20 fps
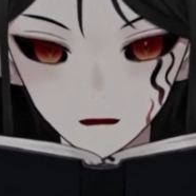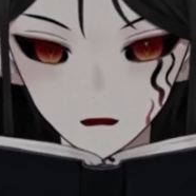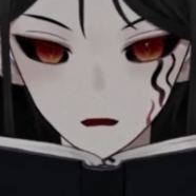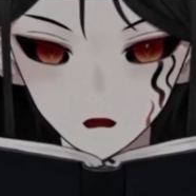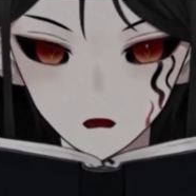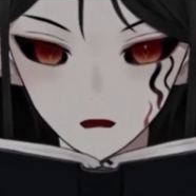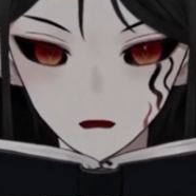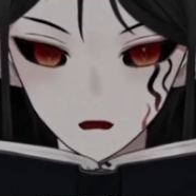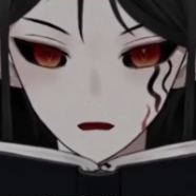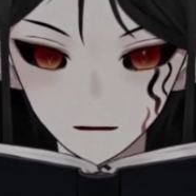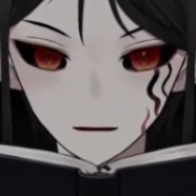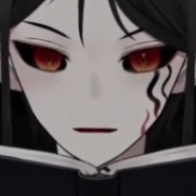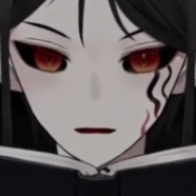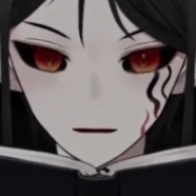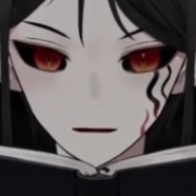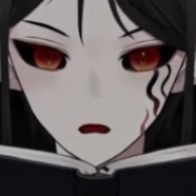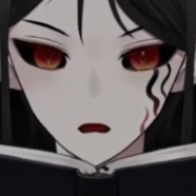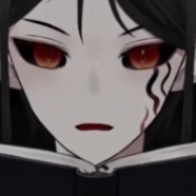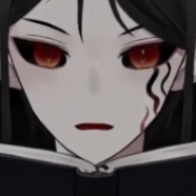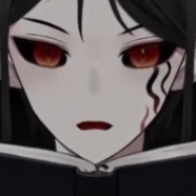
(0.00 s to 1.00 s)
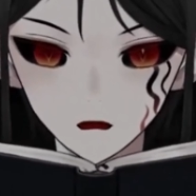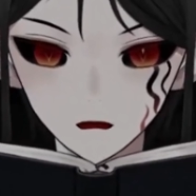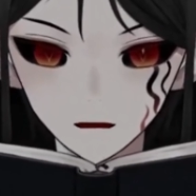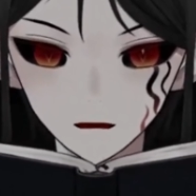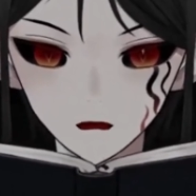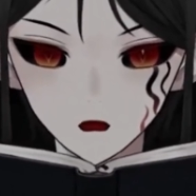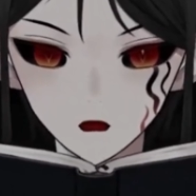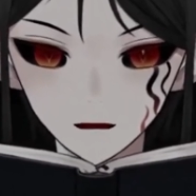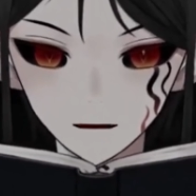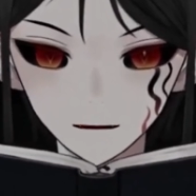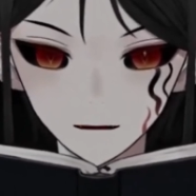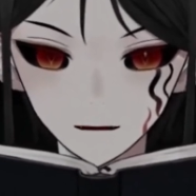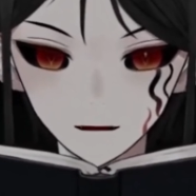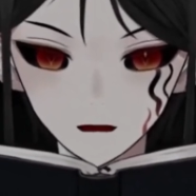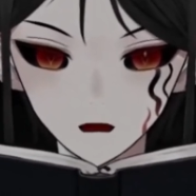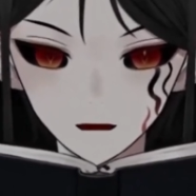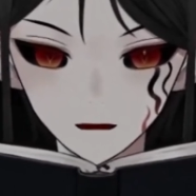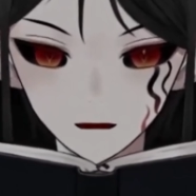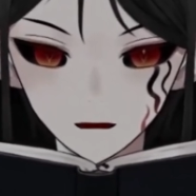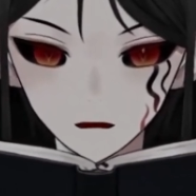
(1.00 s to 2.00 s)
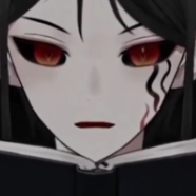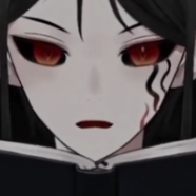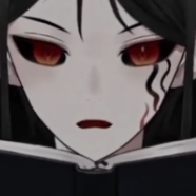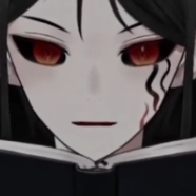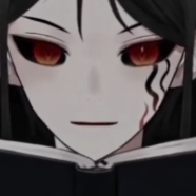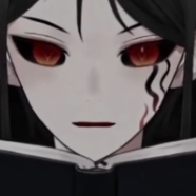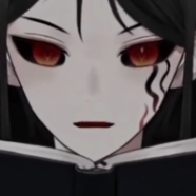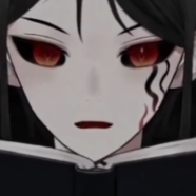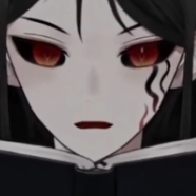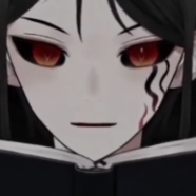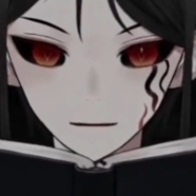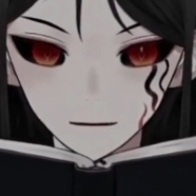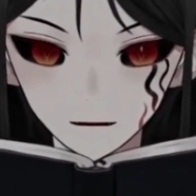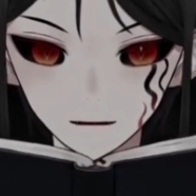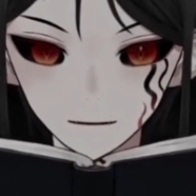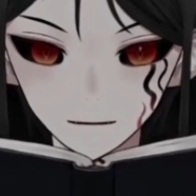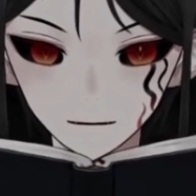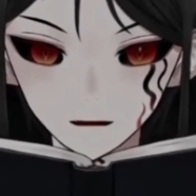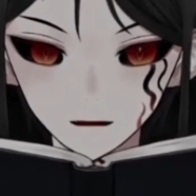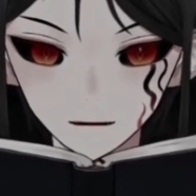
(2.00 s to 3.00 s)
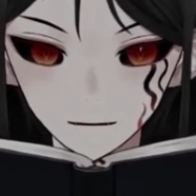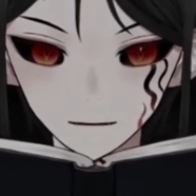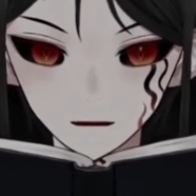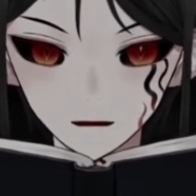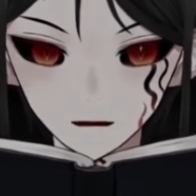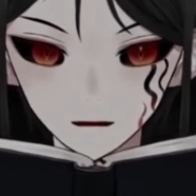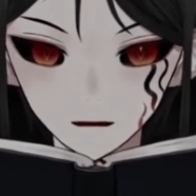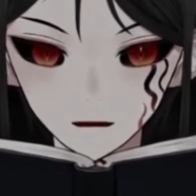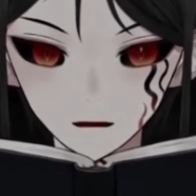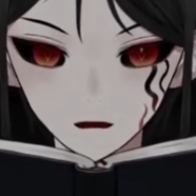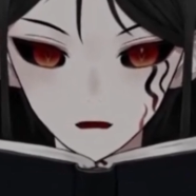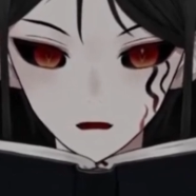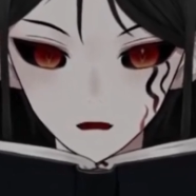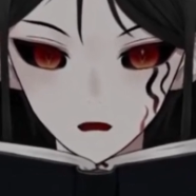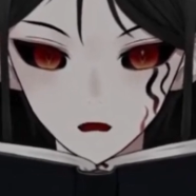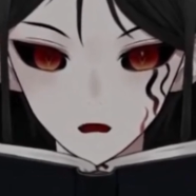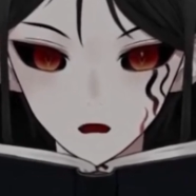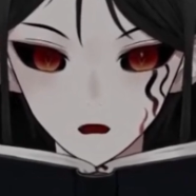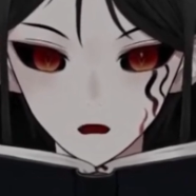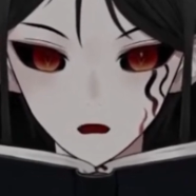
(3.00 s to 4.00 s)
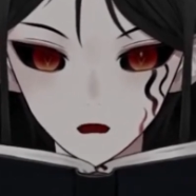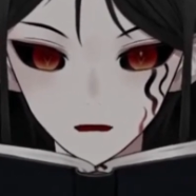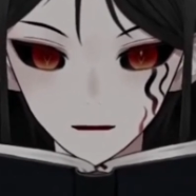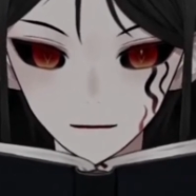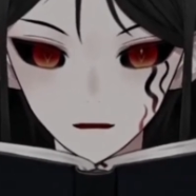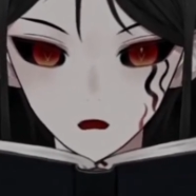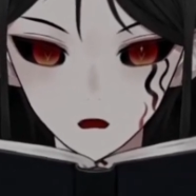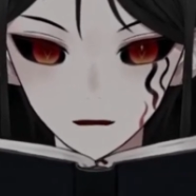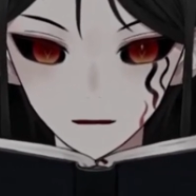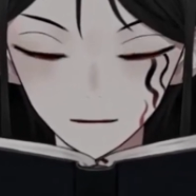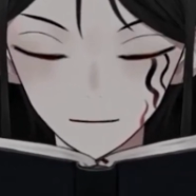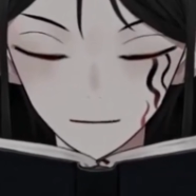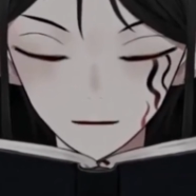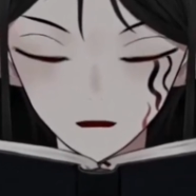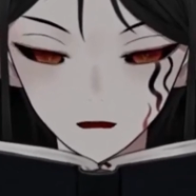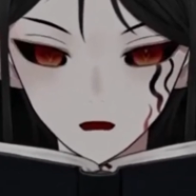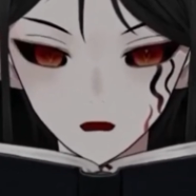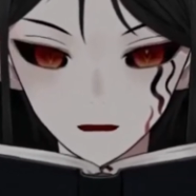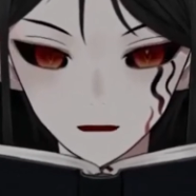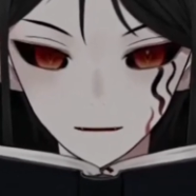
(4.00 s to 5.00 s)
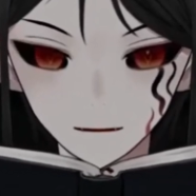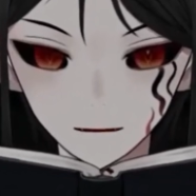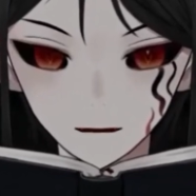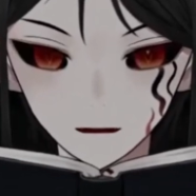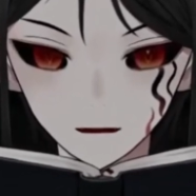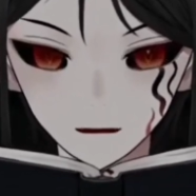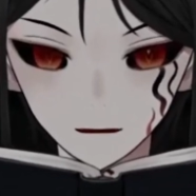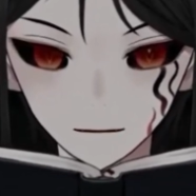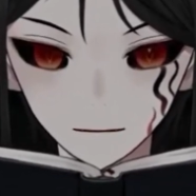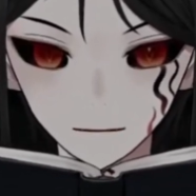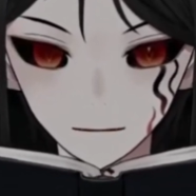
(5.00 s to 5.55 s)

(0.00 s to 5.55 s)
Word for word: nodded before realizing that he wouldn't be able to see me, and I told him that I did.